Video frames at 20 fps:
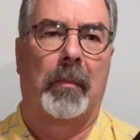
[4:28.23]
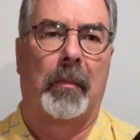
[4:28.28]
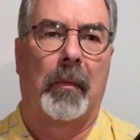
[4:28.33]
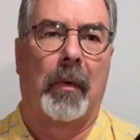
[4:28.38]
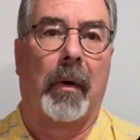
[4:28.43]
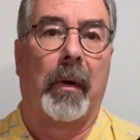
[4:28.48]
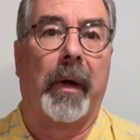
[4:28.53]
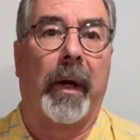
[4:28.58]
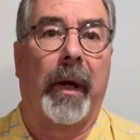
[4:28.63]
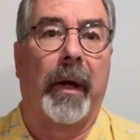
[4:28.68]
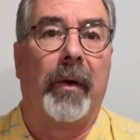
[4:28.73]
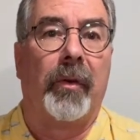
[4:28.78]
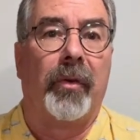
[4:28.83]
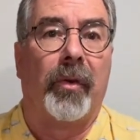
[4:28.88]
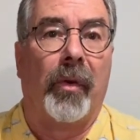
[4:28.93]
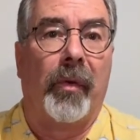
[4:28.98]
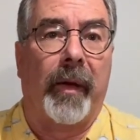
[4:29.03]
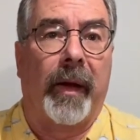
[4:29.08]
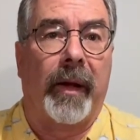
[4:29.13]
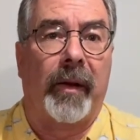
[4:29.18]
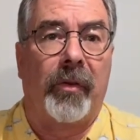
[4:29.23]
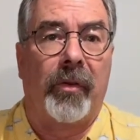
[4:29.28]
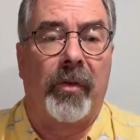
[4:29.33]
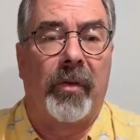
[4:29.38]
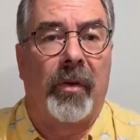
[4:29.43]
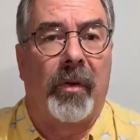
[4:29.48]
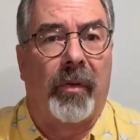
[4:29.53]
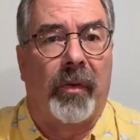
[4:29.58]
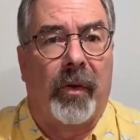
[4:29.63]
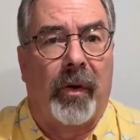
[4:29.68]
Okay, so
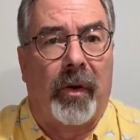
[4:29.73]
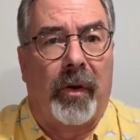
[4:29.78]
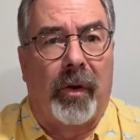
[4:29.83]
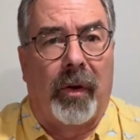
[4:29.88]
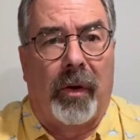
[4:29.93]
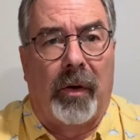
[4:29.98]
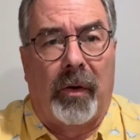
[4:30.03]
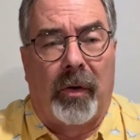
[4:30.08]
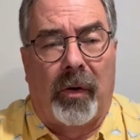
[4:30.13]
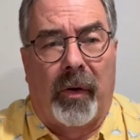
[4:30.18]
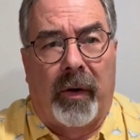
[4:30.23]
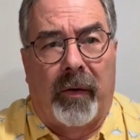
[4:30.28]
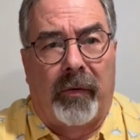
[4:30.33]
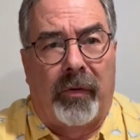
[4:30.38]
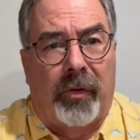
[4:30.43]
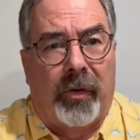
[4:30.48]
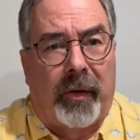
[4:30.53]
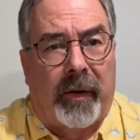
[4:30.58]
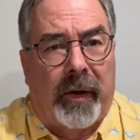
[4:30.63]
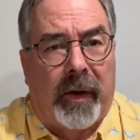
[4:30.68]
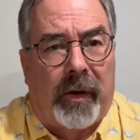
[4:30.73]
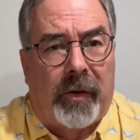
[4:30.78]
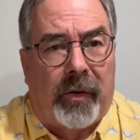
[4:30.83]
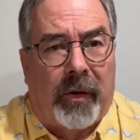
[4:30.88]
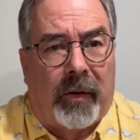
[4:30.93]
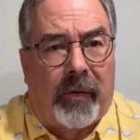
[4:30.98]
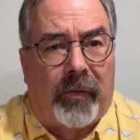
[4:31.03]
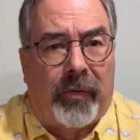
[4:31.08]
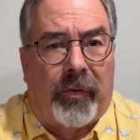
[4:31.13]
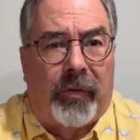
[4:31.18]
you
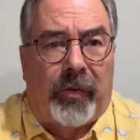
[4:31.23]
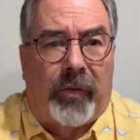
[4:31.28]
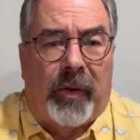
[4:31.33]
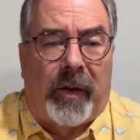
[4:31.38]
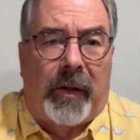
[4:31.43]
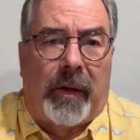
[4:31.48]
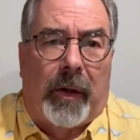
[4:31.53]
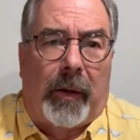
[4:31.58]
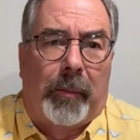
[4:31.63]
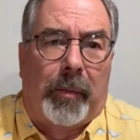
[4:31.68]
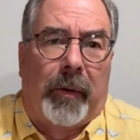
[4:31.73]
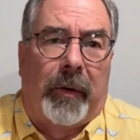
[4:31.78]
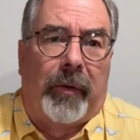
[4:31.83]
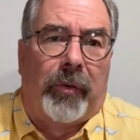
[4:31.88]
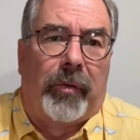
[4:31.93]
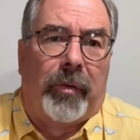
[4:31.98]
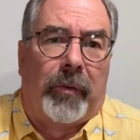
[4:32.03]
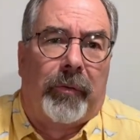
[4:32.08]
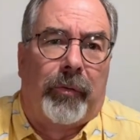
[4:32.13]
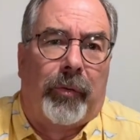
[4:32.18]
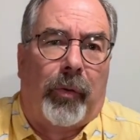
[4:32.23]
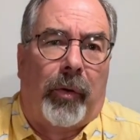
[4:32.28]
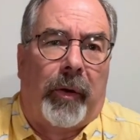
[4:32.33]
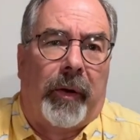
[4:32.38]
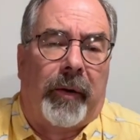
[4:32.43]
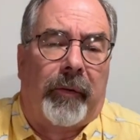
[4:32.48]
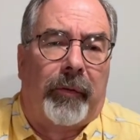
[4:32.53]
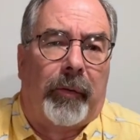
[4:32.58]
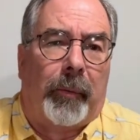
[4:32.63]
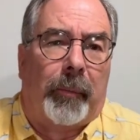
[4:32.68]
have C doublings from 4
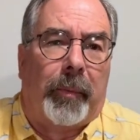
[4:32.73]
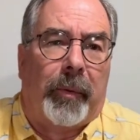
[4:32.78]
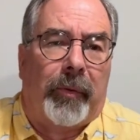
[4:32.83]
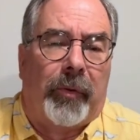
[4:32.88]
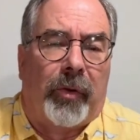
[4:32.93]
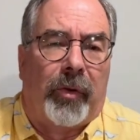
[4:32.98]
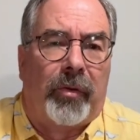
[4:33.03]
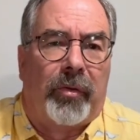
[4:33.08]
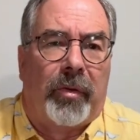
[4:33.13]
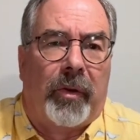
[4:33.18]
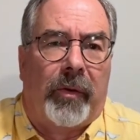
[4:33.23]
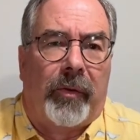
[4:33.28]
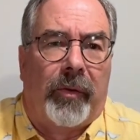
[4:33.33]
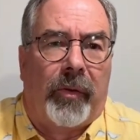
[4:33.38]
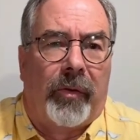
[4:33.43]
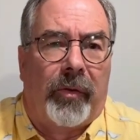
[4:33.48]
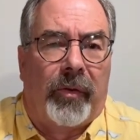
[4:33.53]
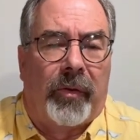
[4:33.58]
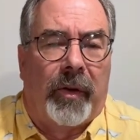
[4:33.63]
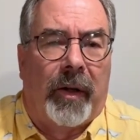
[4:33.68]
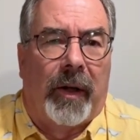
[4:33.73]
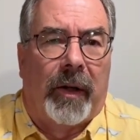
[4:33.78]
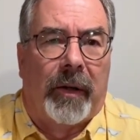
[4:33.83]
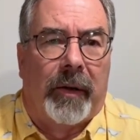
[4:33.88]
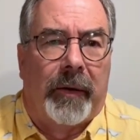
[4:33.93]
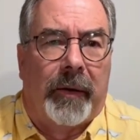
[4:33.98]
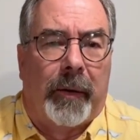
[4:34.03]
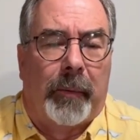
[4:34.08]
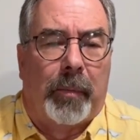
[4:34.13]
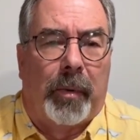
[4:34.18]
different positions in
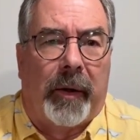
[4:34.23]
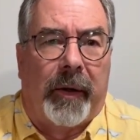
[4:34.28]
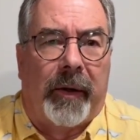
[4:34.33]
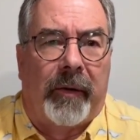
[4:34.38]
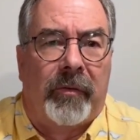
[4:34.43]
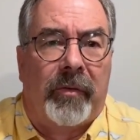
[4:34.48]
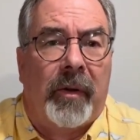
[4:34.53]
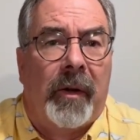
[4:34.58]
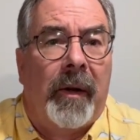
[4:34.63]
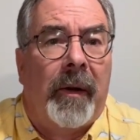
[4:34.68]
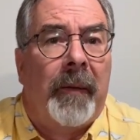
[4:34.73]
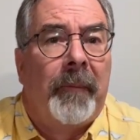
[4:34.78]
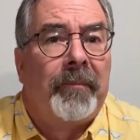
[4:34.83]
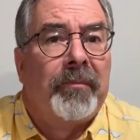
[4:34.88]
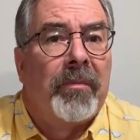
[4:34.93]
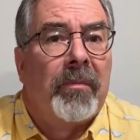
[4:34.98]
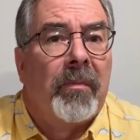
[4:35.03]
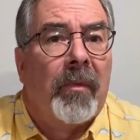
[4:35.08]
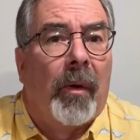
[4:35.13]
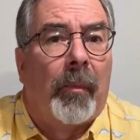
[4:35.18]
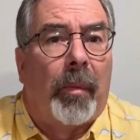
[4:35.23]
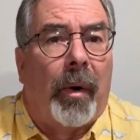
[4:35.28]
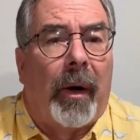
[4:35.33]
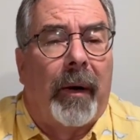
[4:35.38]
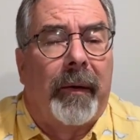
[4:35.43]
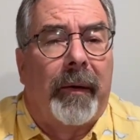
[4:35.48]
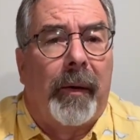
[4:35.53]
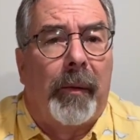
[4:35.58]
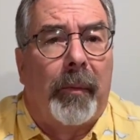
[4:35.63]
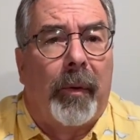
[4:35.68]
Scotland the Brave.
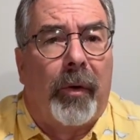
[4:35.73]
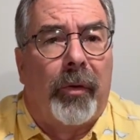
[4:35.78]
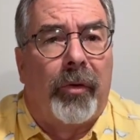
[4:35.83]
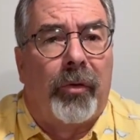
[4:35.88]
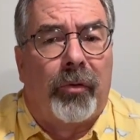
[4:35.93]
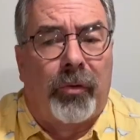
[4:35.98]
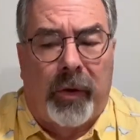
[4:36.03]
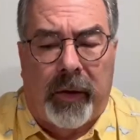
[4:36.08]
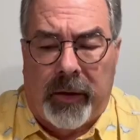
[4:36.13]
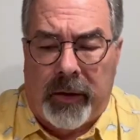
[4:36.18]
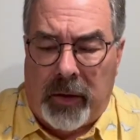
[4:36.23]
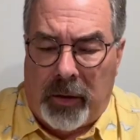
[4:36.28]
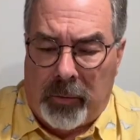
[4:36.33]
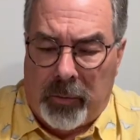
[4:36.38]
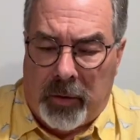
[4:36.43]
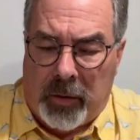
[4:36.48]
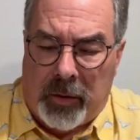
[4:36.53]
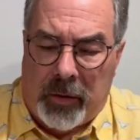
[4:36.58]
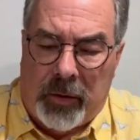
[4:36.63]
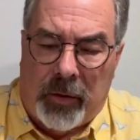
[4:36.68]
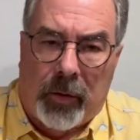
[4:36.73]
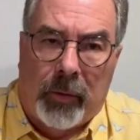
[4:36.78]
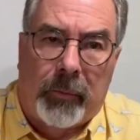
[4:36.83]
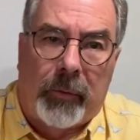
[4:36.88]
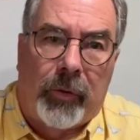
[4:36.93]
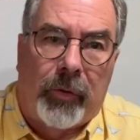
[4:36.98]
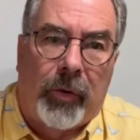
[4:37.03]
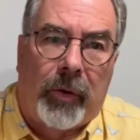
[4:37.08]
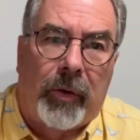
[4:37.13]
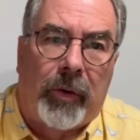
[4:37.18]
Probably the most tricky one, here, let
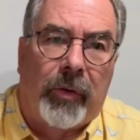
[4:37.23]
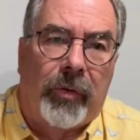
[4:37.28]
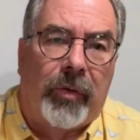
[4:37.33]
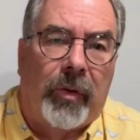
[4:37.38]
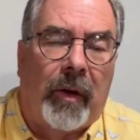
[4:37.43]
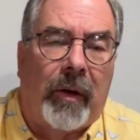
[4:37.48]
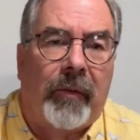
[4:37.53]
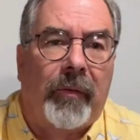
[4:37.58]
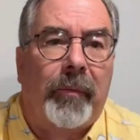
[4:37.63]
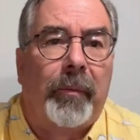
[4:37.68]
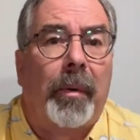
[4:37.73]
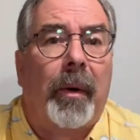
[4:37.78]
me turn this off.